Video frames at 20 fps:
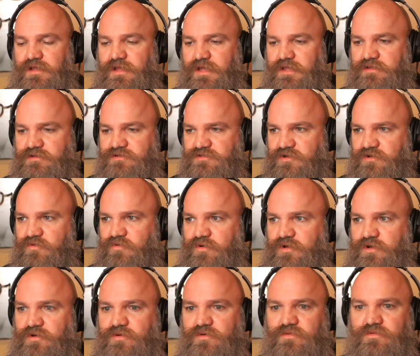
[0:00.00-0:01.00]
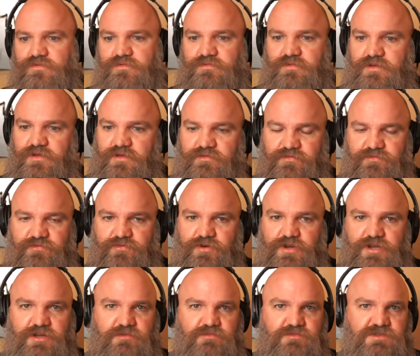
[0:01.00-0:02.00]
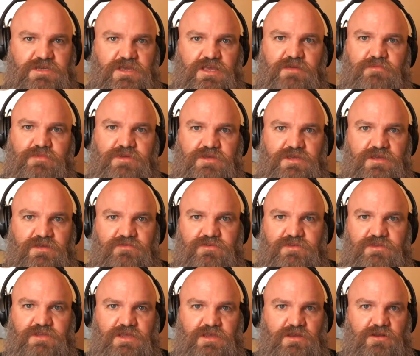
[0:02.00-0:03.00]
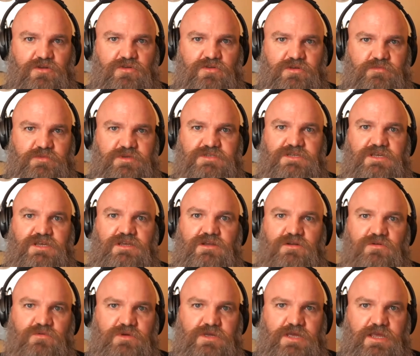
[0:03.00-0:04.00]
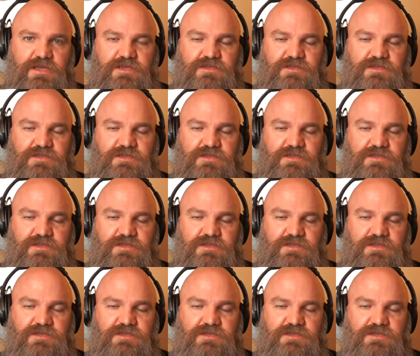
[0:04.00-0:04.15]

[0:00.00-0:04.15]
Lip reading: There's a quote: "Freedoms can't be given; they can only be taken away."